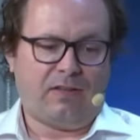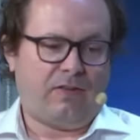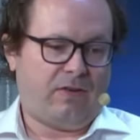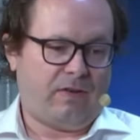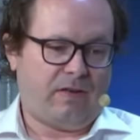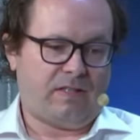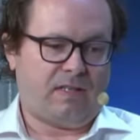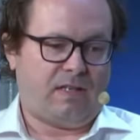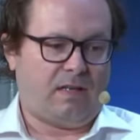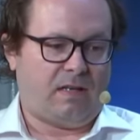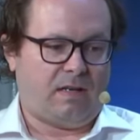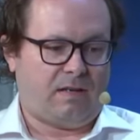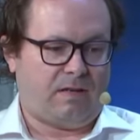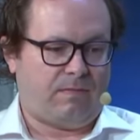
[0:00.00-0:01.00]
think
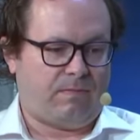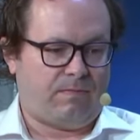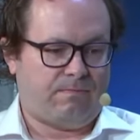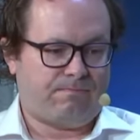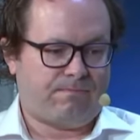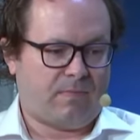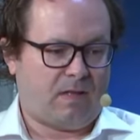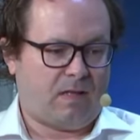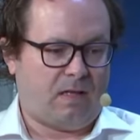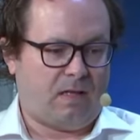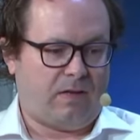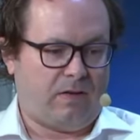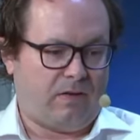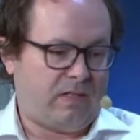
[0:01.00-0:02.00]

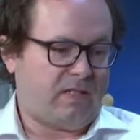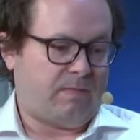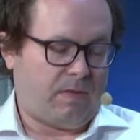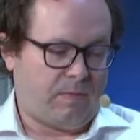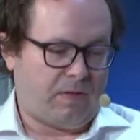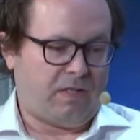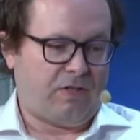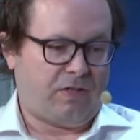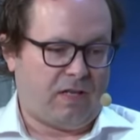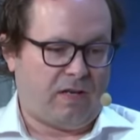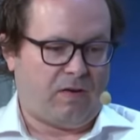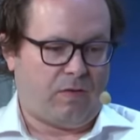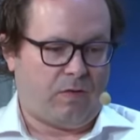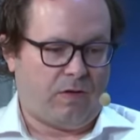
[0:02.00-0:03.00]
that there is a
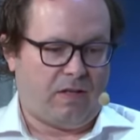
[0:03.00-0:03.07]
potentially a